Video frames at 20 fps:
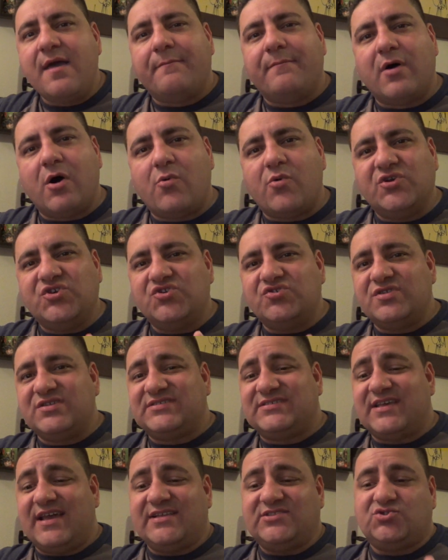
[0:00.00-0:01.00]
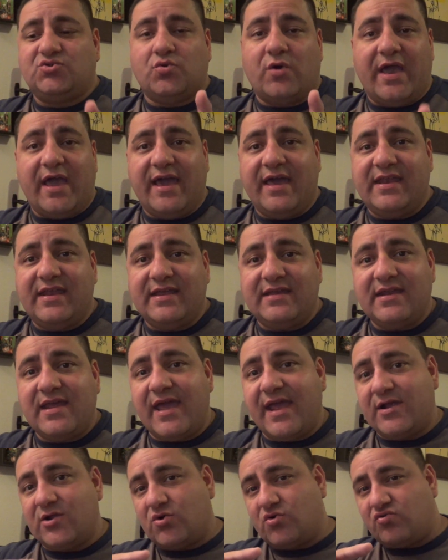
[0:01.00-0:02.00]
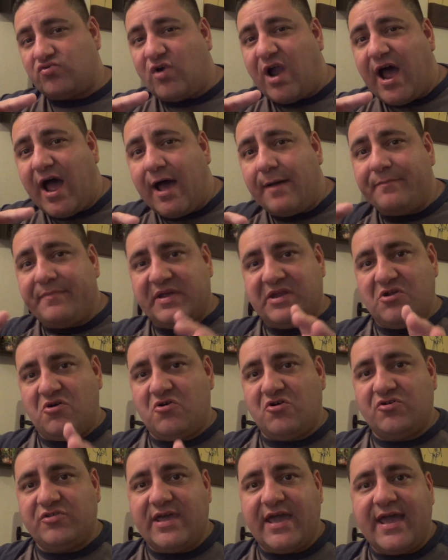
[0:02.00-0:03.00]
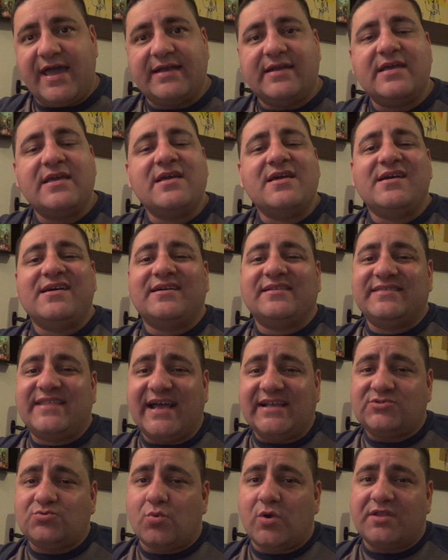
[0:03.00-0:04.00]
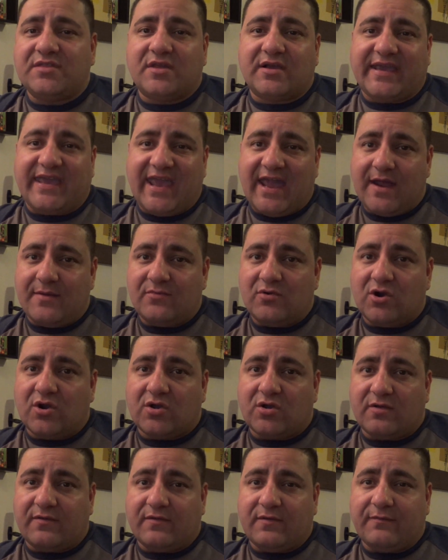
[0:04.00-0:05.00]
but when you decide to edit and crop and all that, that's when the camera